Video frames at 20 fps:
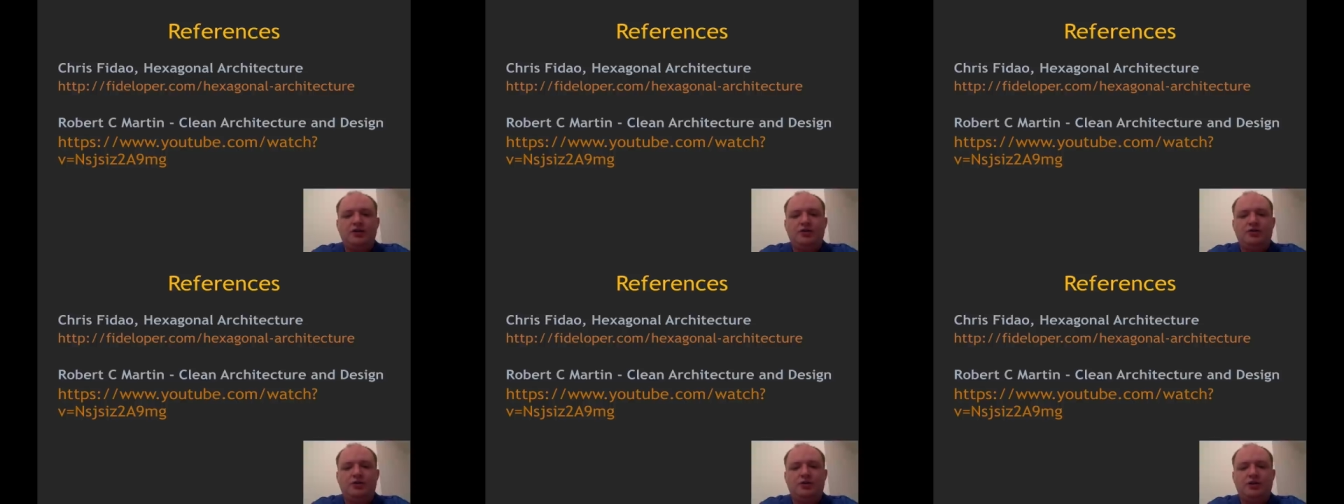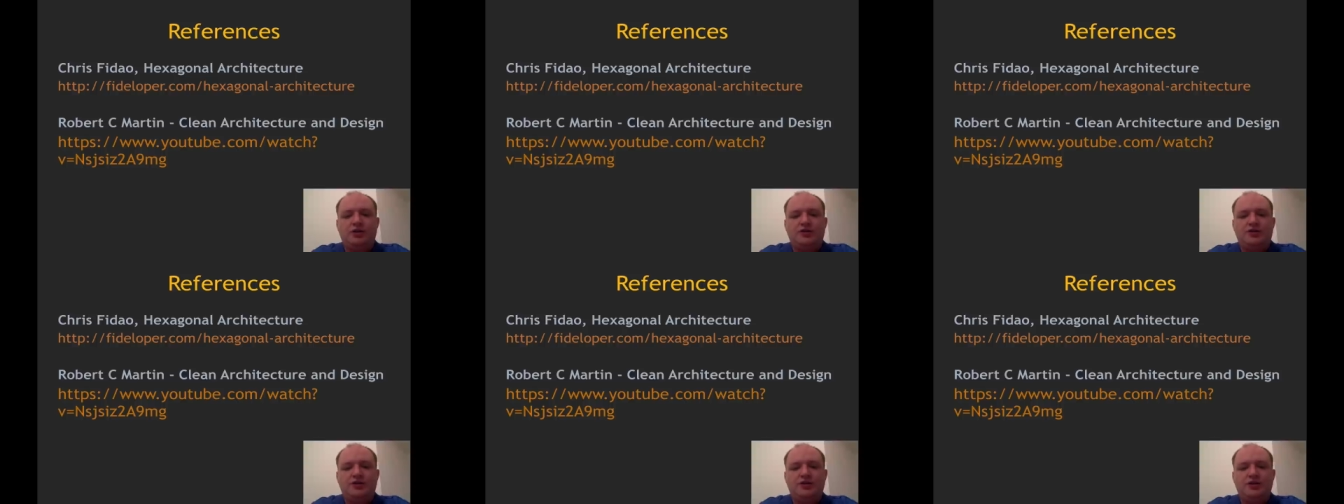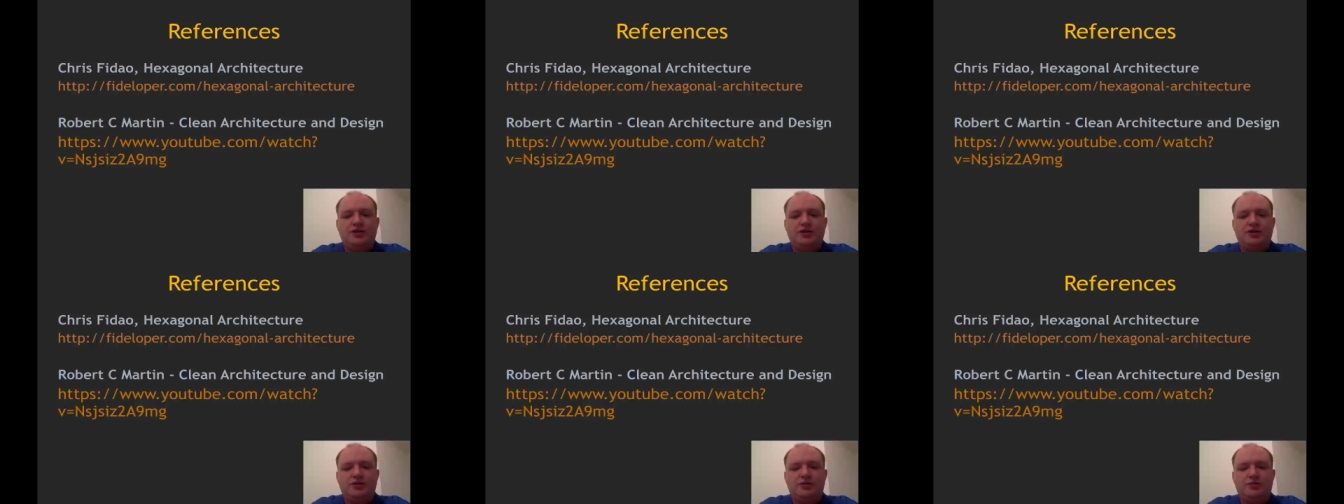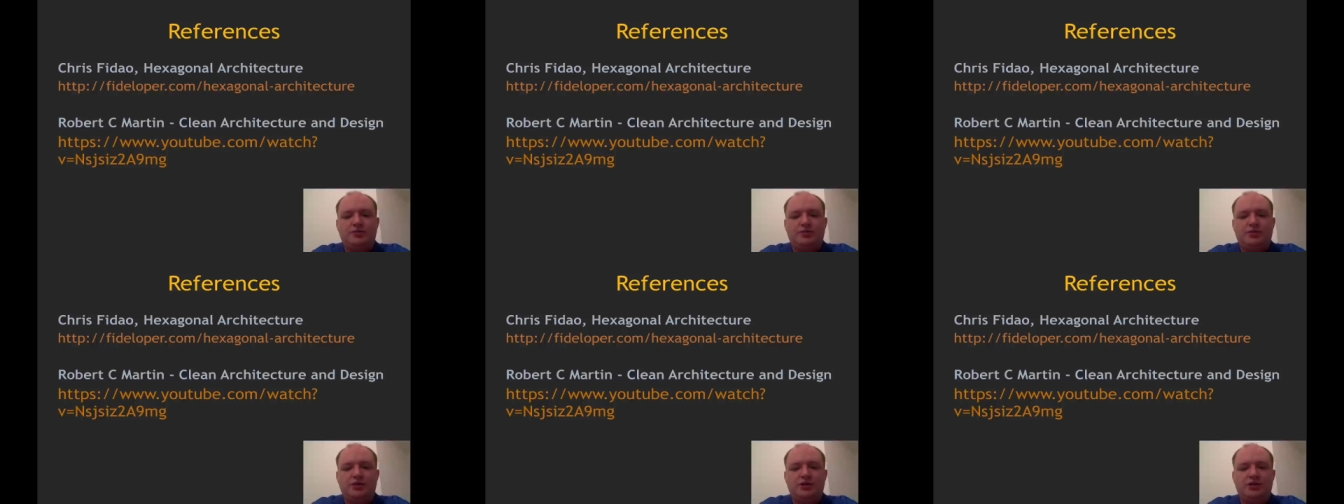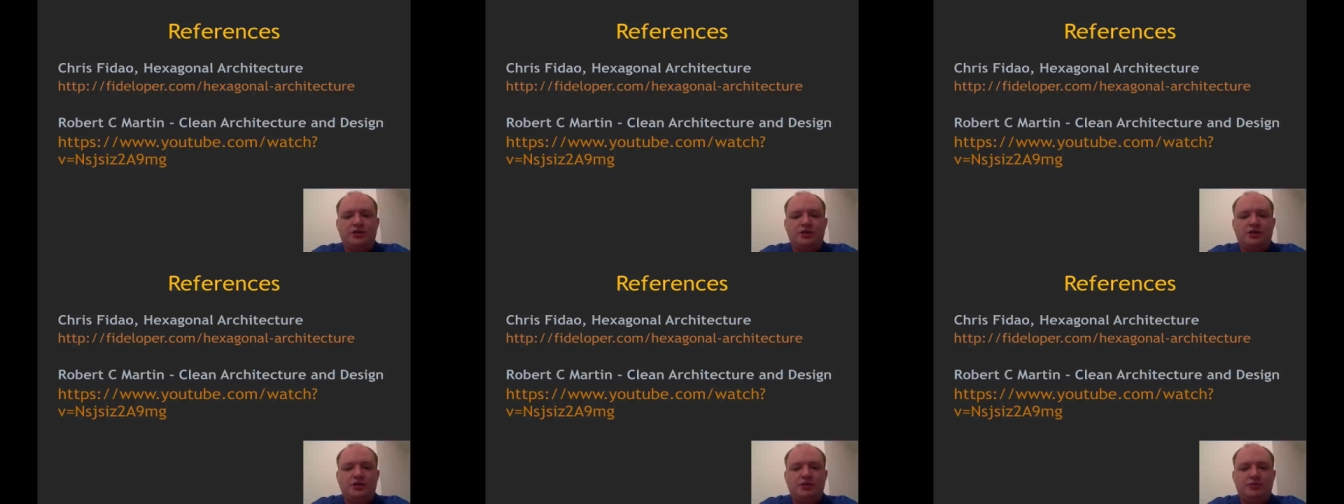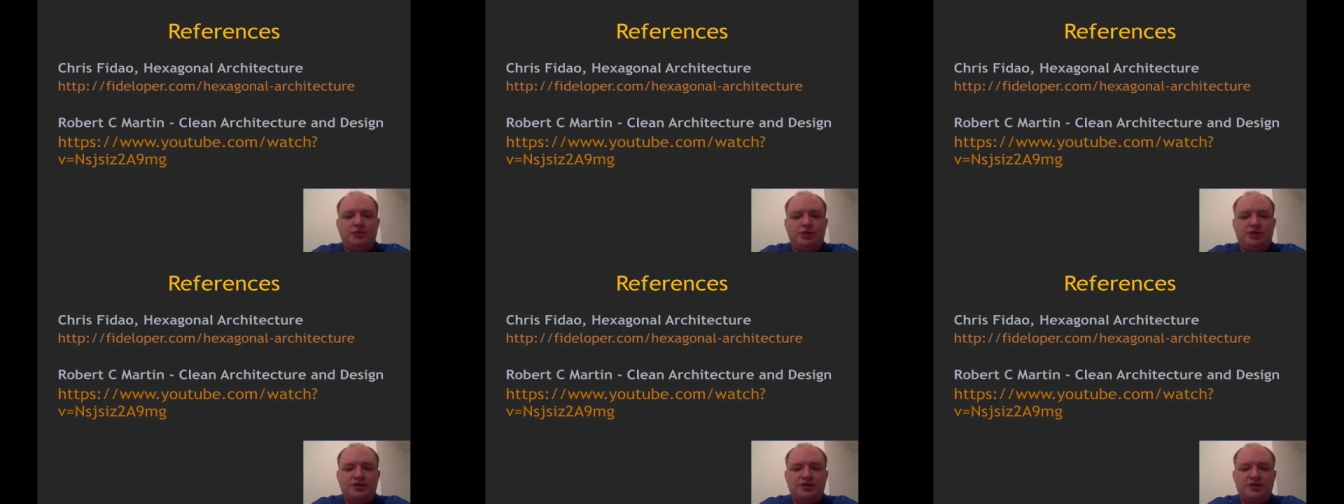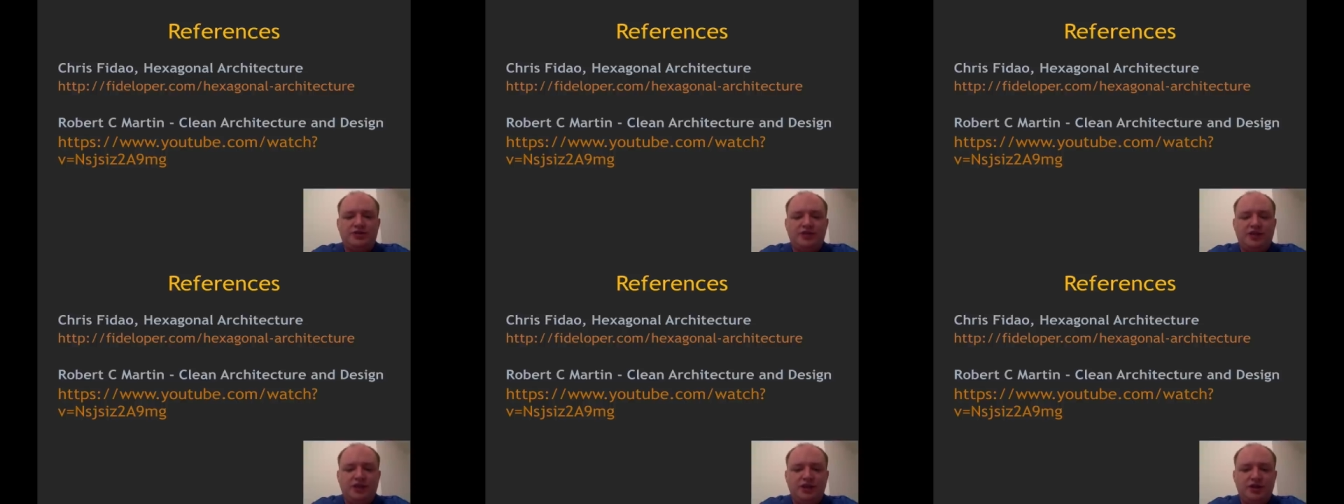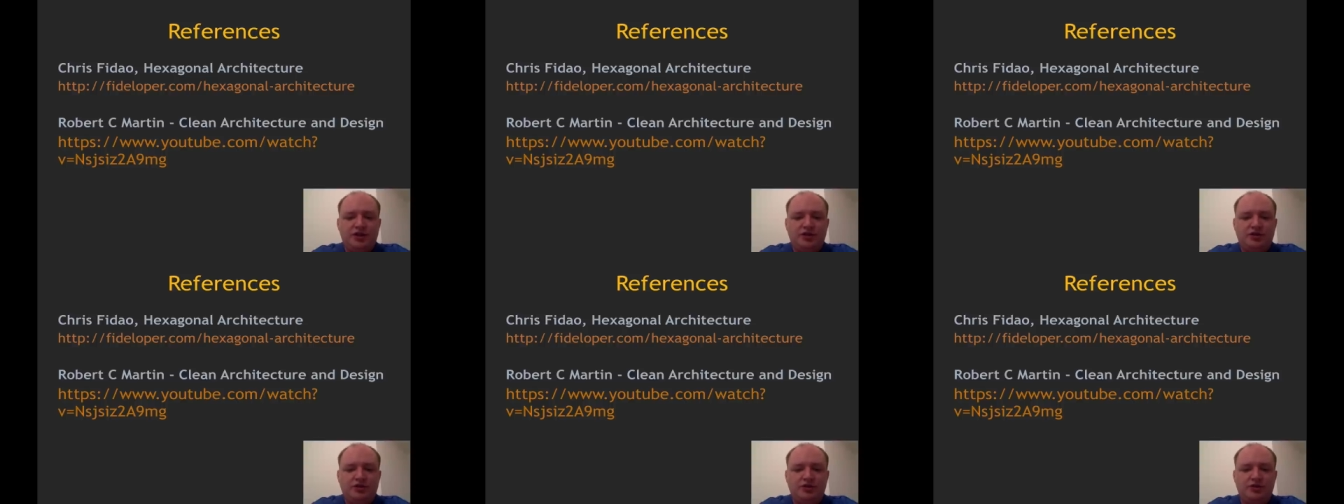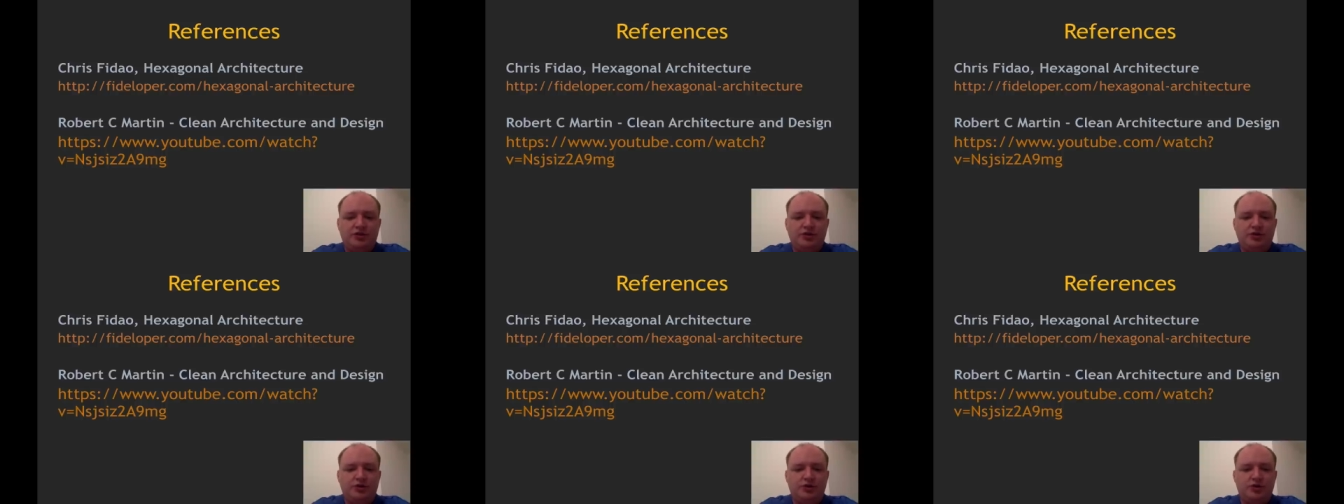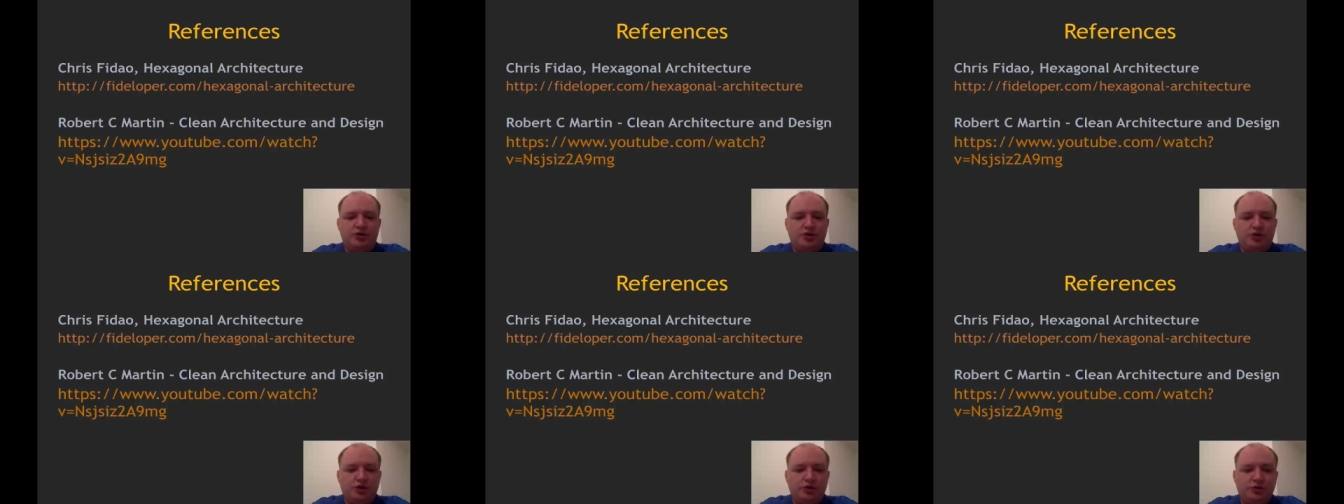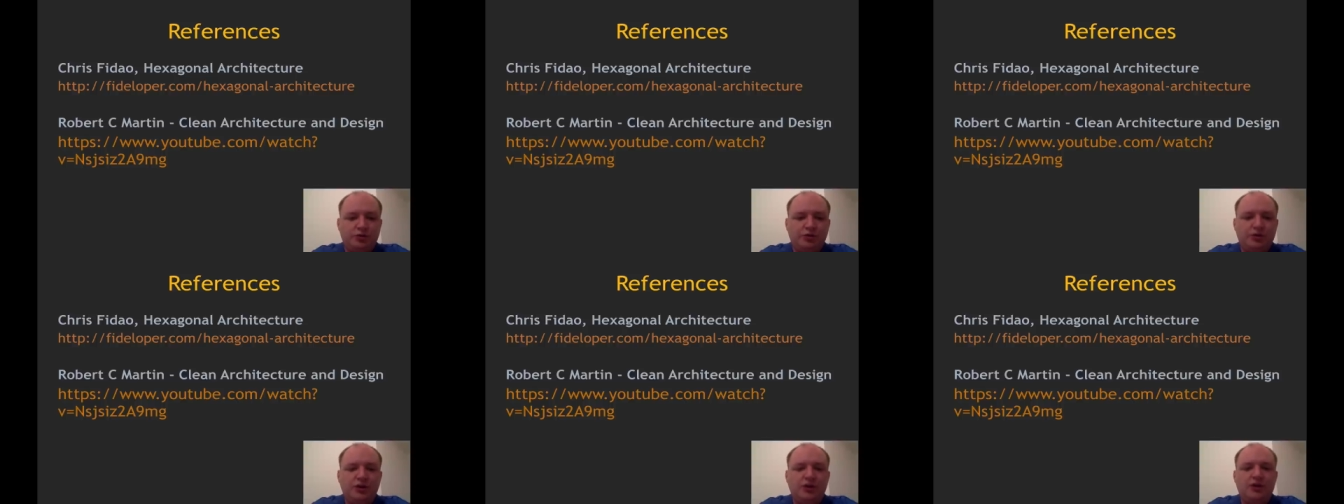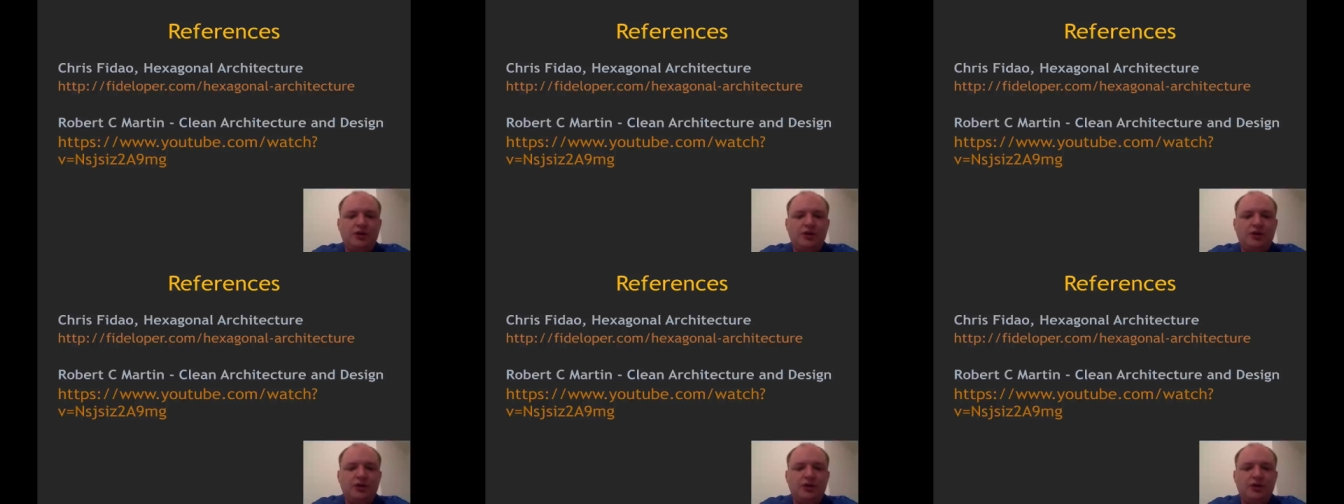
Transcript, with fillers: You can see his uh, presentation on YouTube,